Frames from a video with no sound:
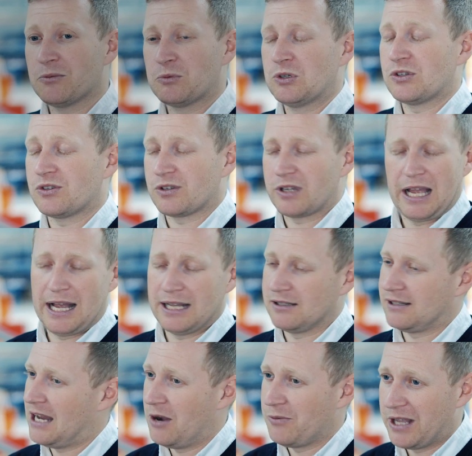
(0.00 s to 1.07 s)
it was
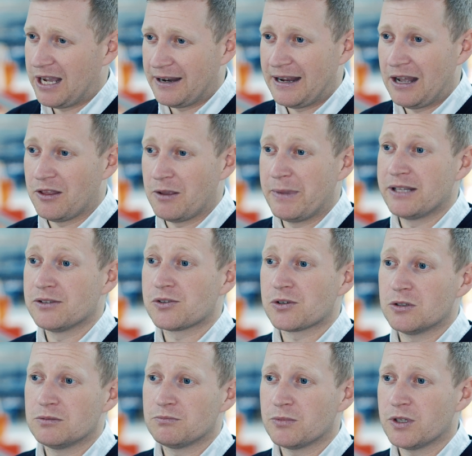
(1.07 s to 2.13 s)
hands down without a doubt the
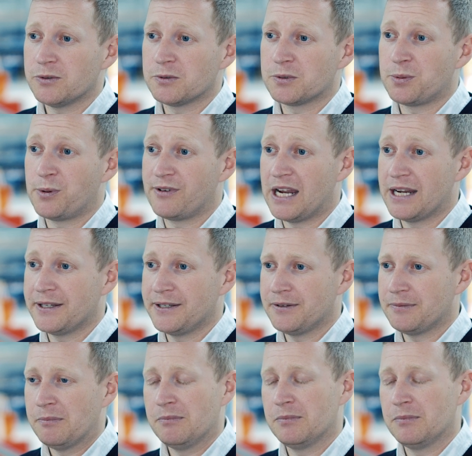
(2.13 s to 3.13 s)
mentor that was provided.